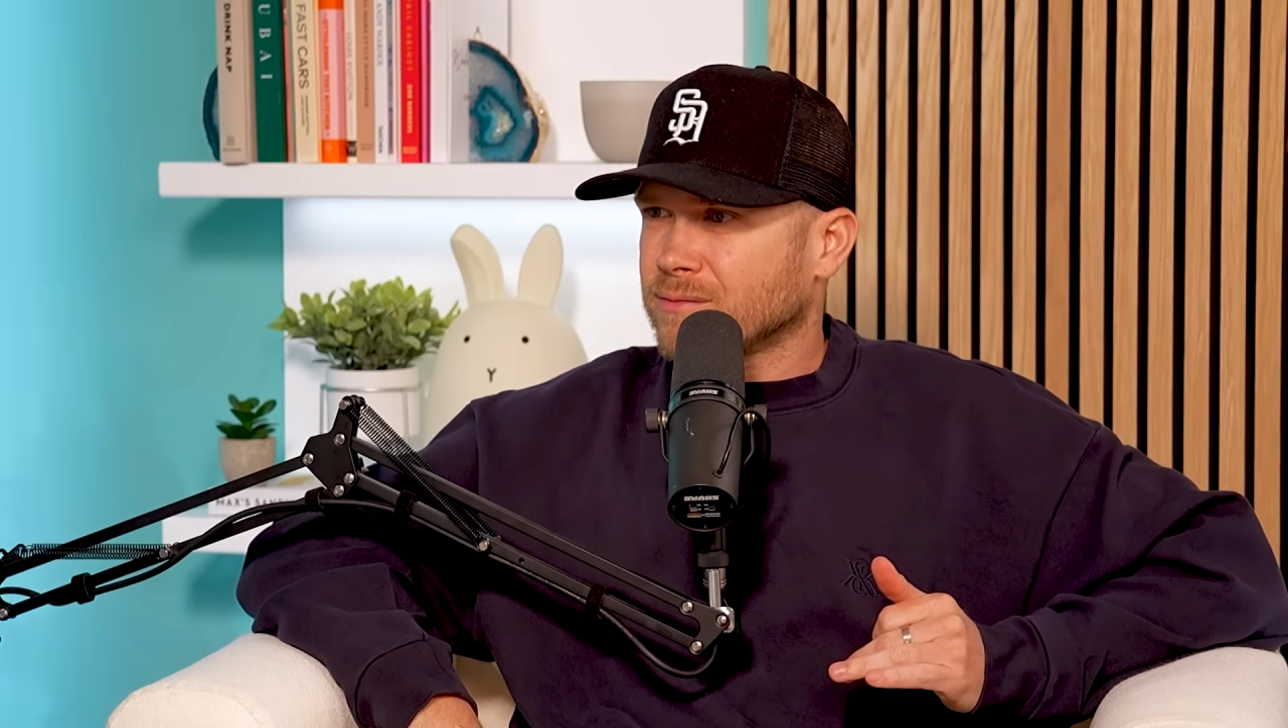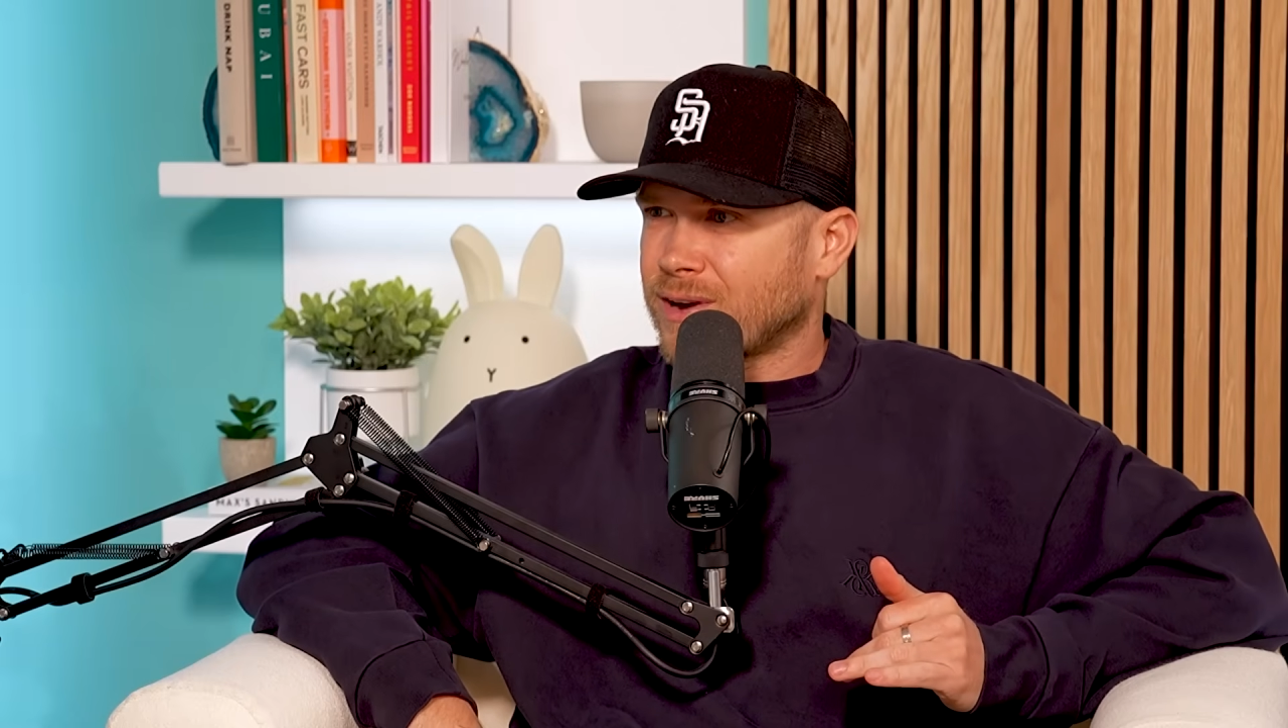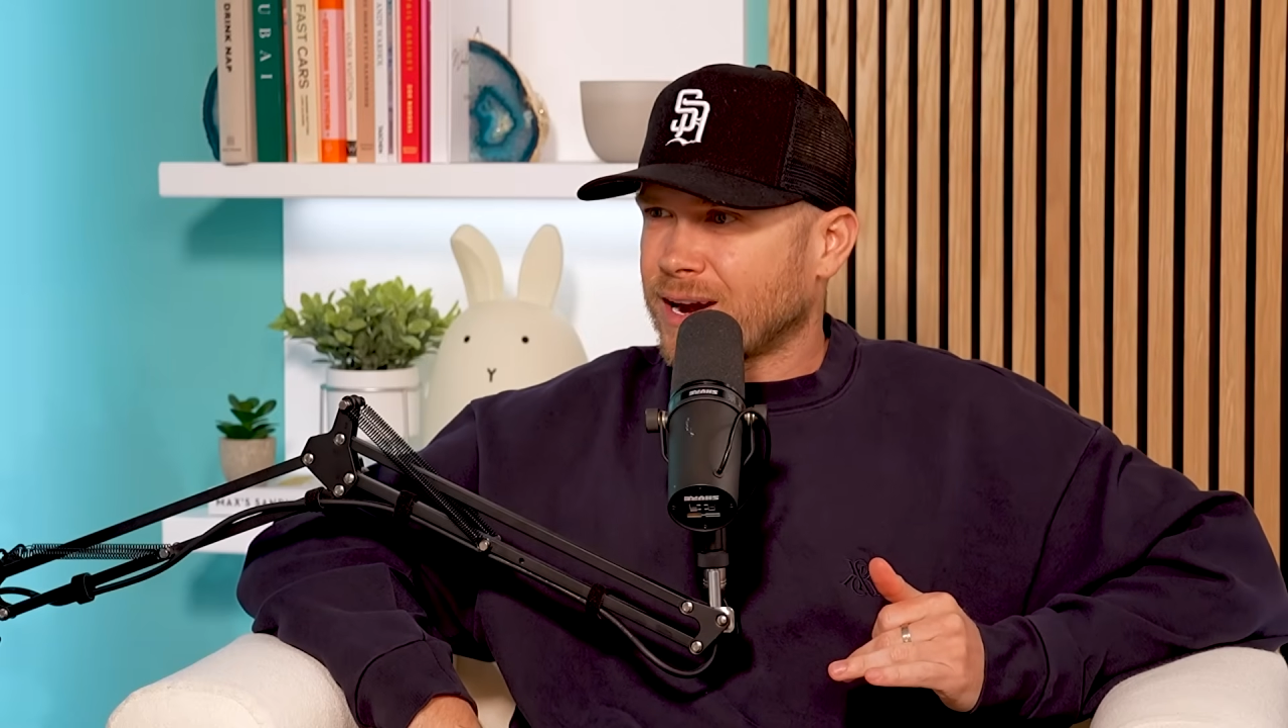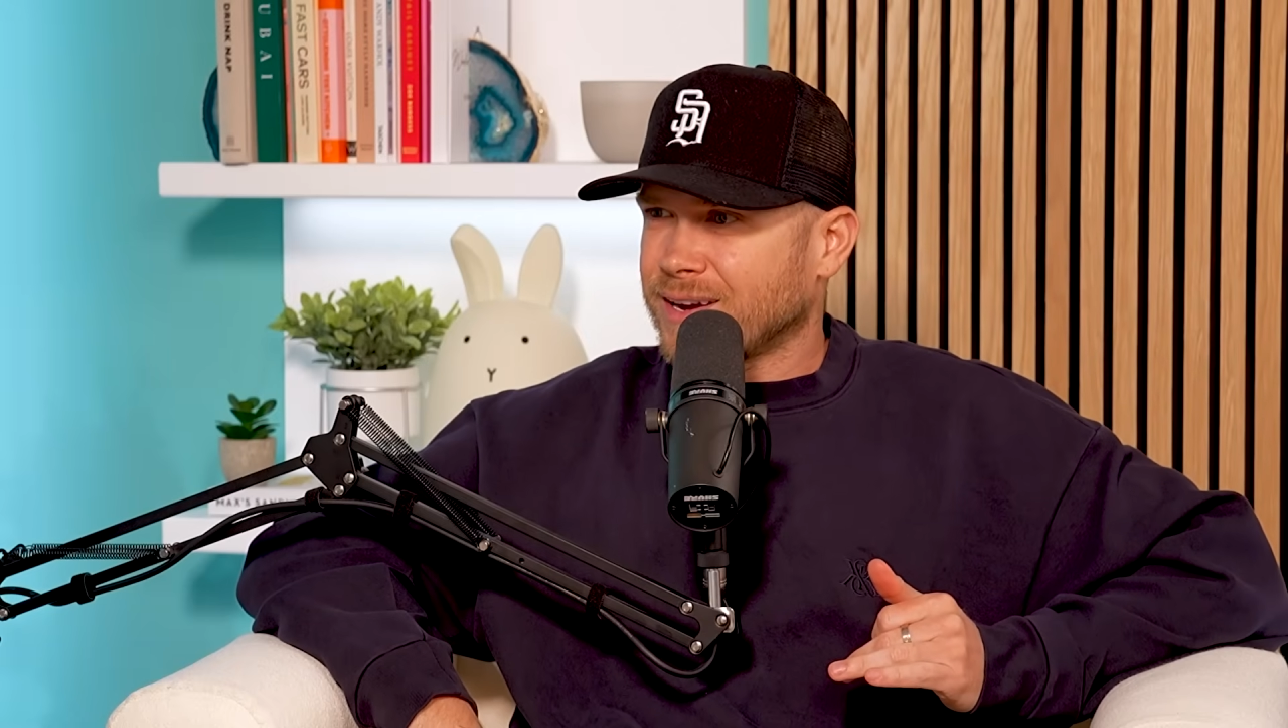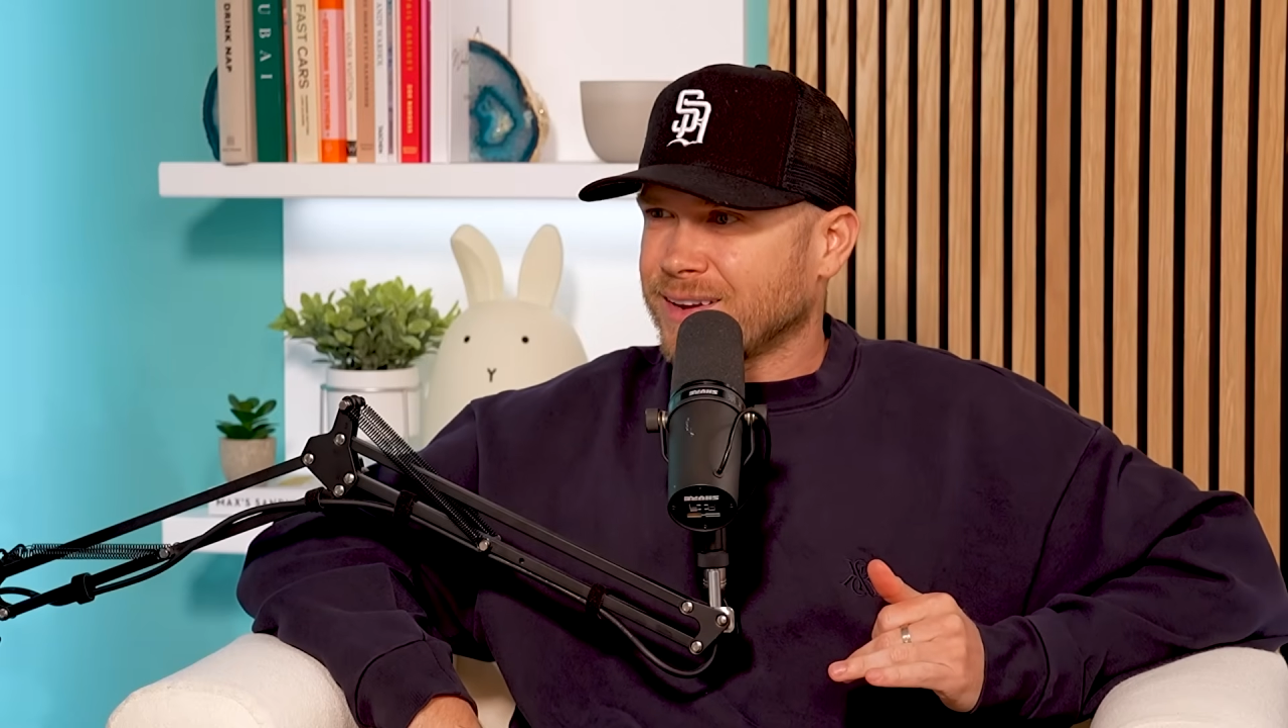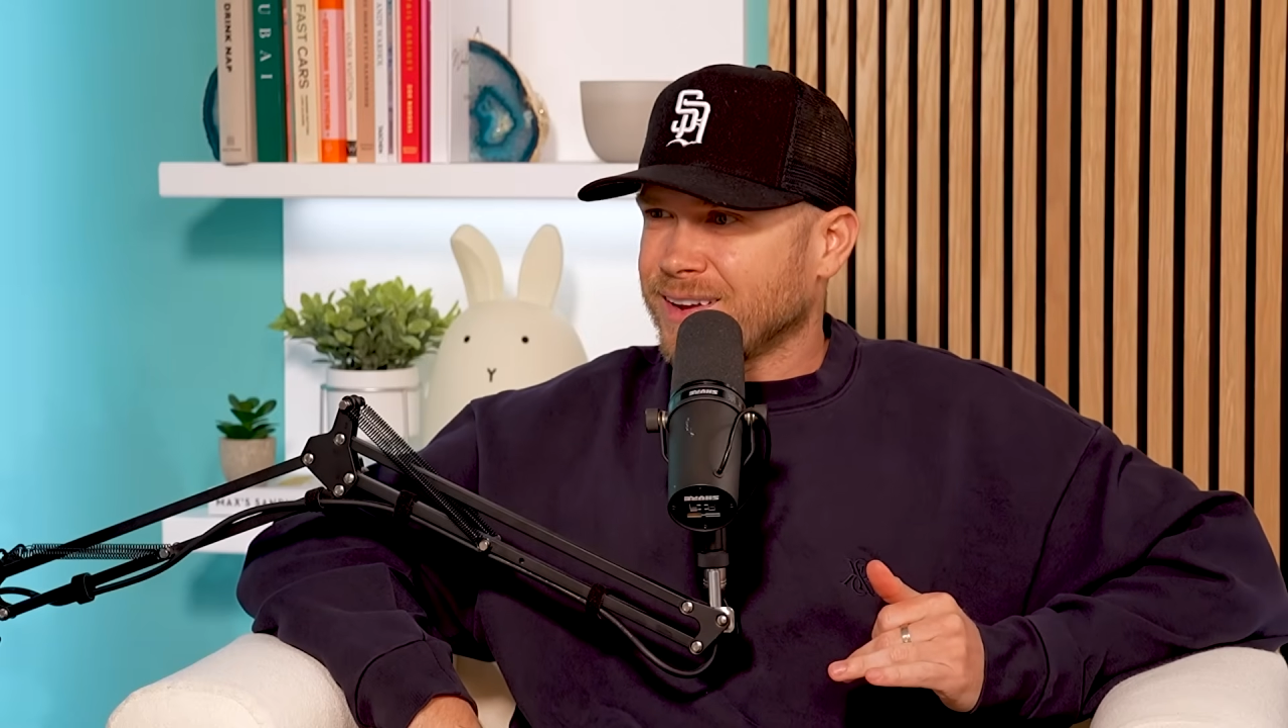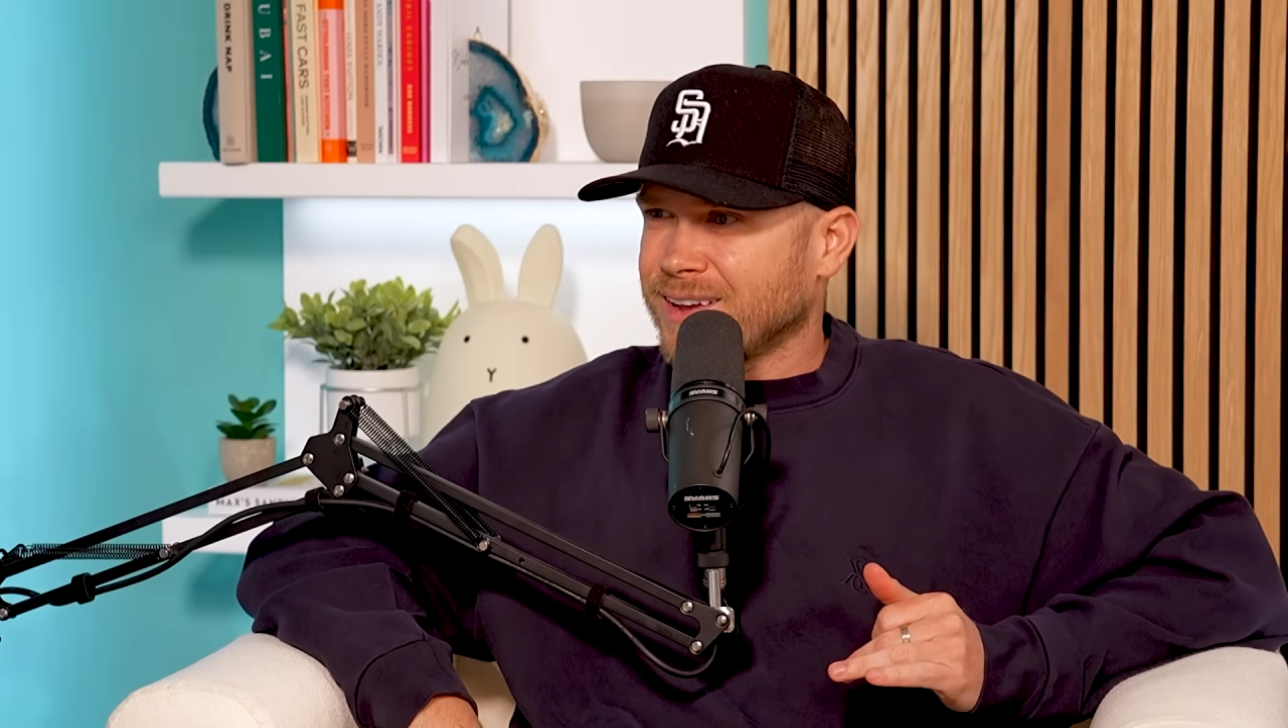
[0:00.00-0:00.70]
Right,